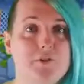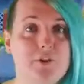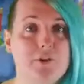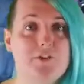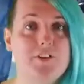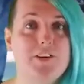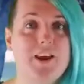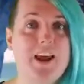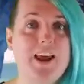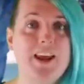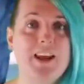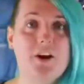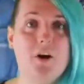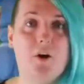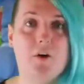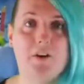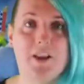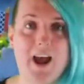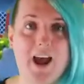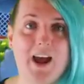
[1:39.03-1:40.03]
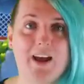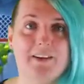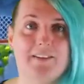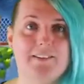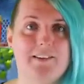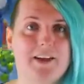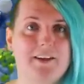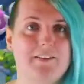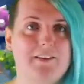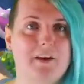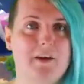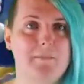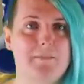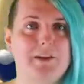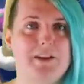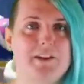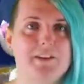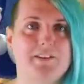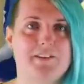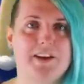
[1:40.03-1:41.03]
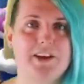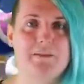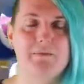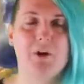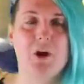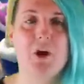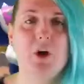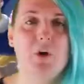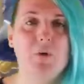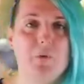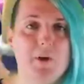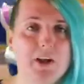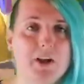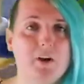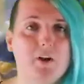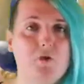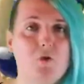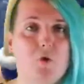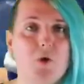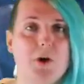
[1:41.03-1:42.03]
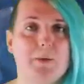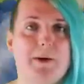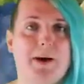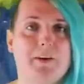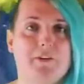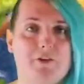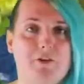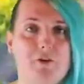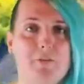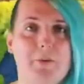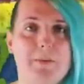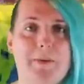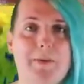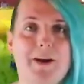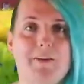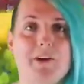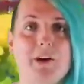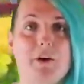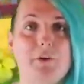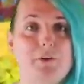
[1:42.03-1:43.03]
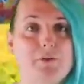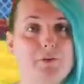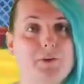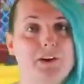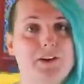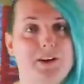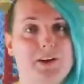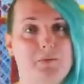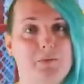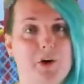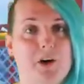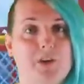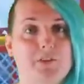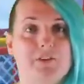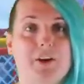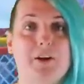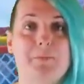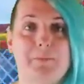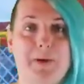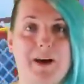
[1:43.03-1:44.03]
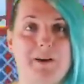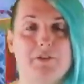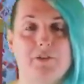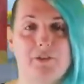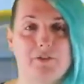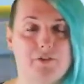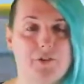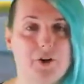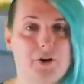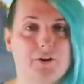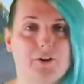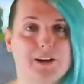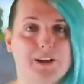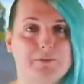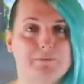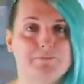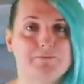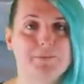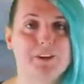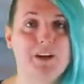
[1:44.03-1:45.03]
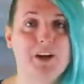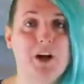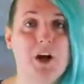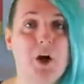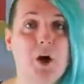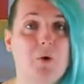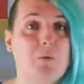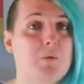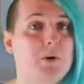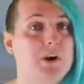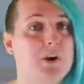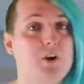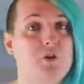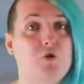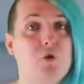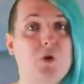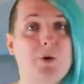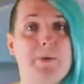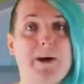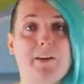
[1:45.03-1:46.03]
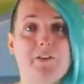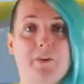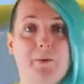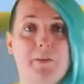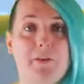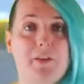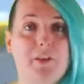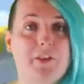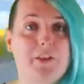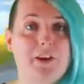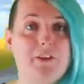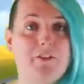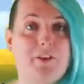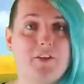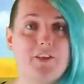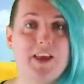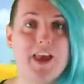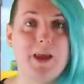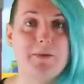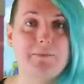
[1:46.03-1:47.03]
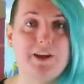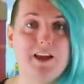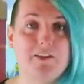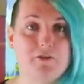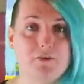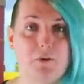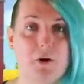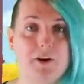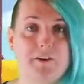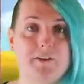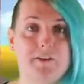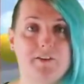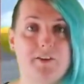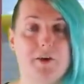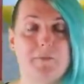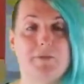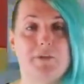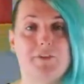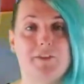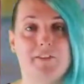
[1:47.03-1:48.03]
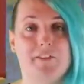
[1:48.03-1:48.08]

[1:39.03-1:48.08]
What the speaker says: So today, on Accessibility, we're going to talk about Super Mario 3D World and Bowser's Fury. We're going to talk about some of the things that the game gets right in terms of